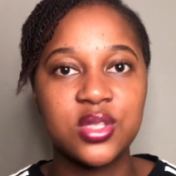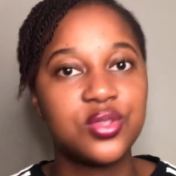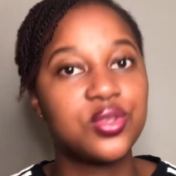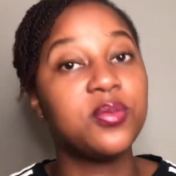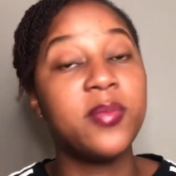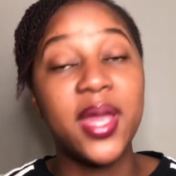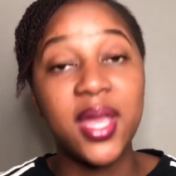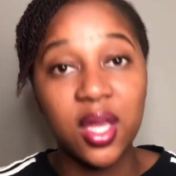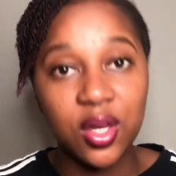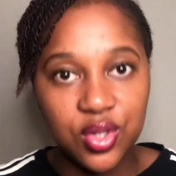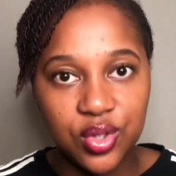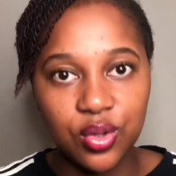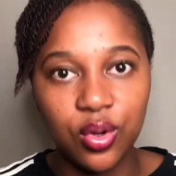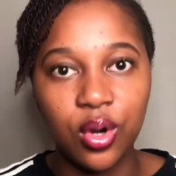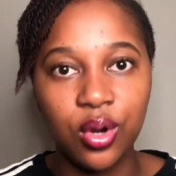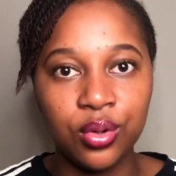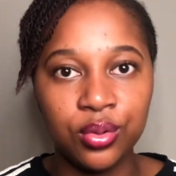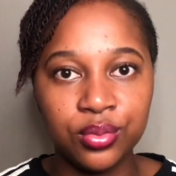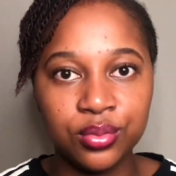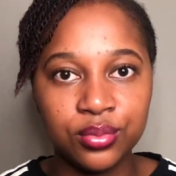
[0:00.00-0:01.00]
make it
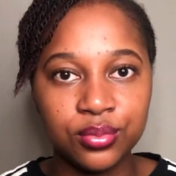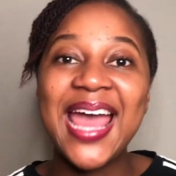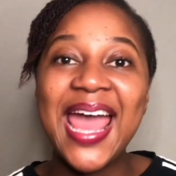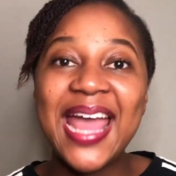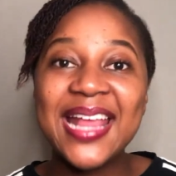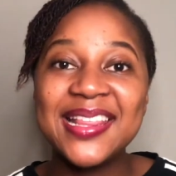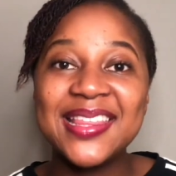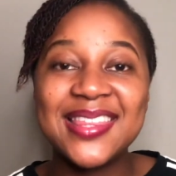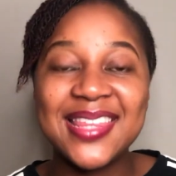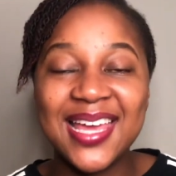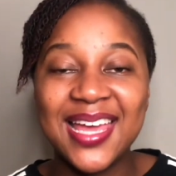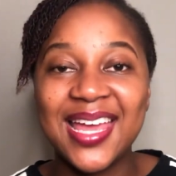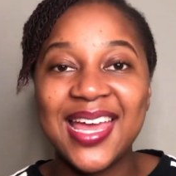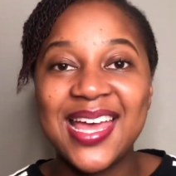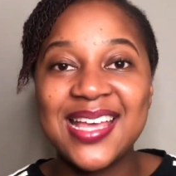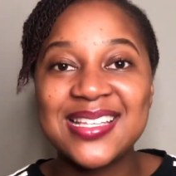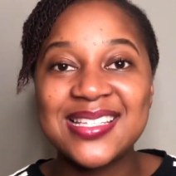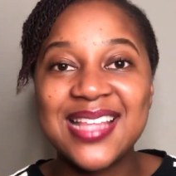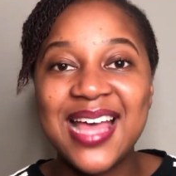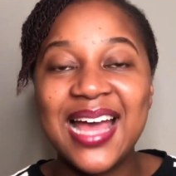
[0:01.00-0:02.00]
your own. The 8th thing
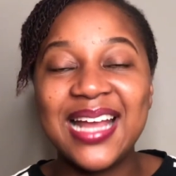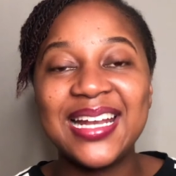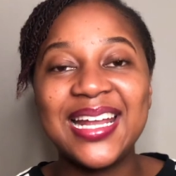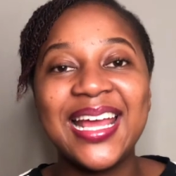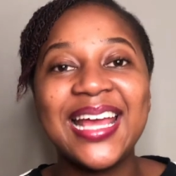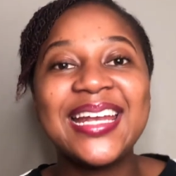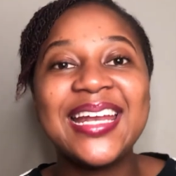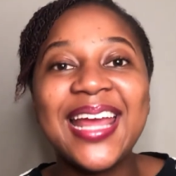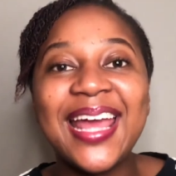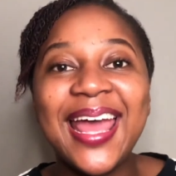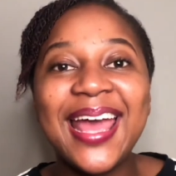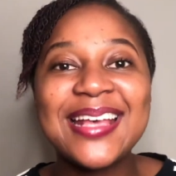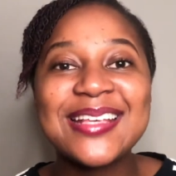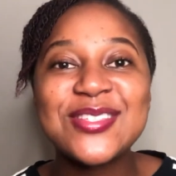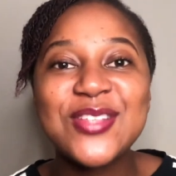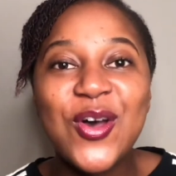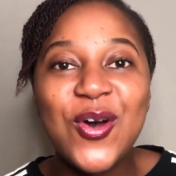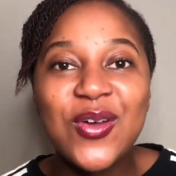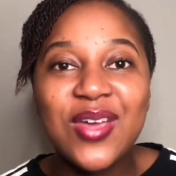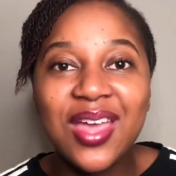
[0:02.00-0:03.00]
is that it is
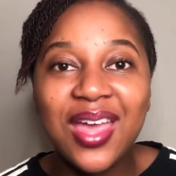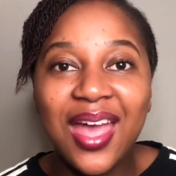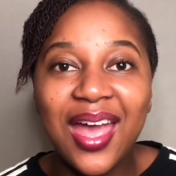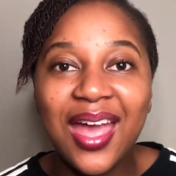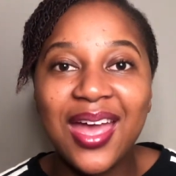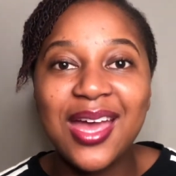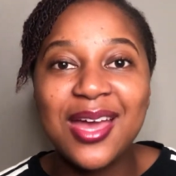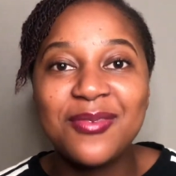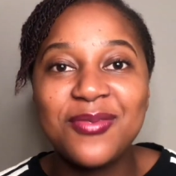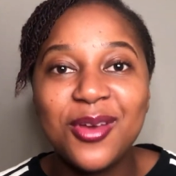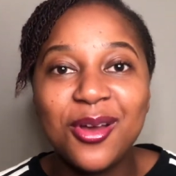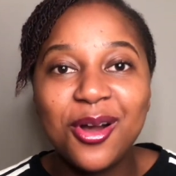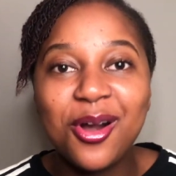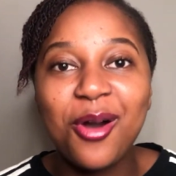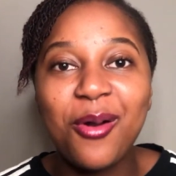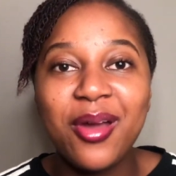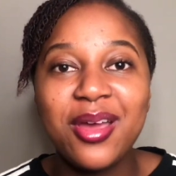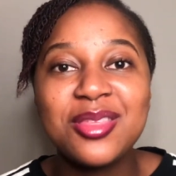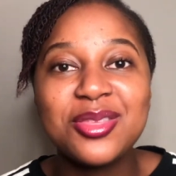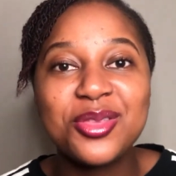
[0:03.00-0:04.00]
okay if you're
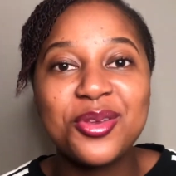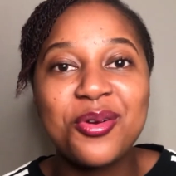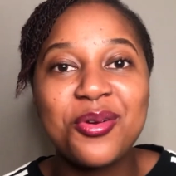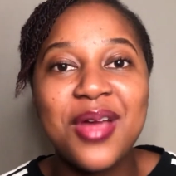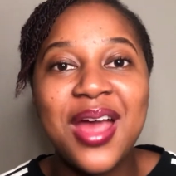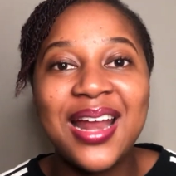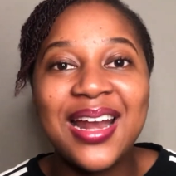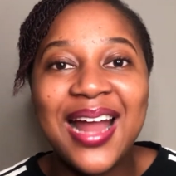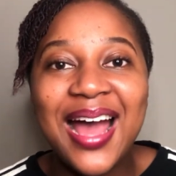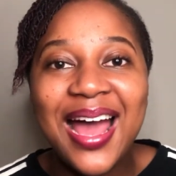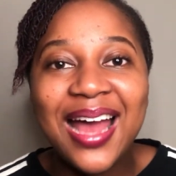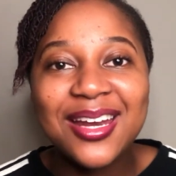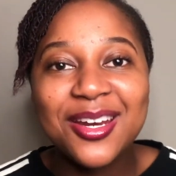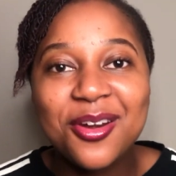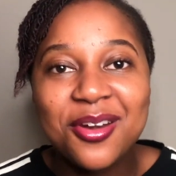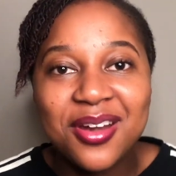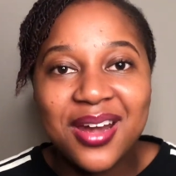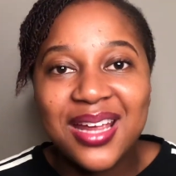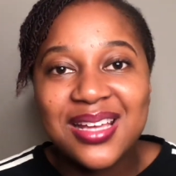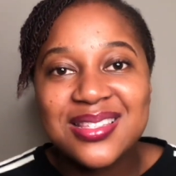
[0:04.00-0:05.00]
going through an
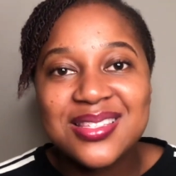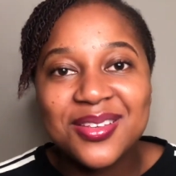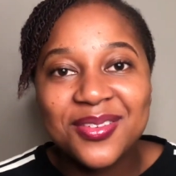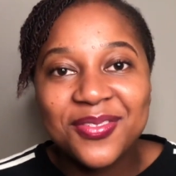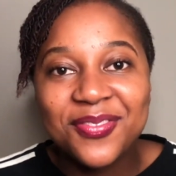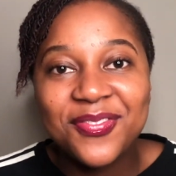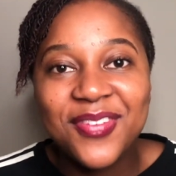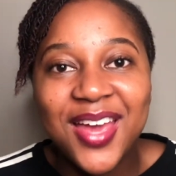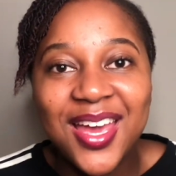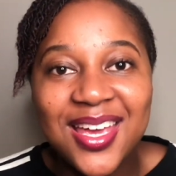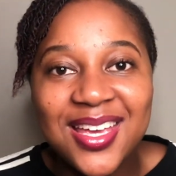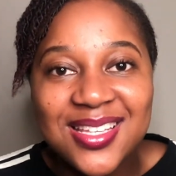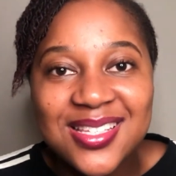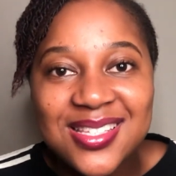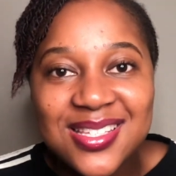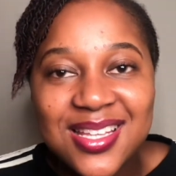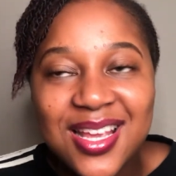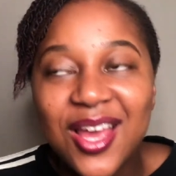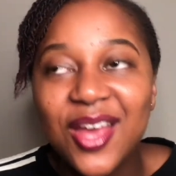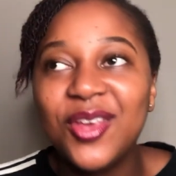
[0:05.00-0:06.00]
uncreative
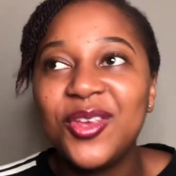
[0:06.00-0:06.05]
phase.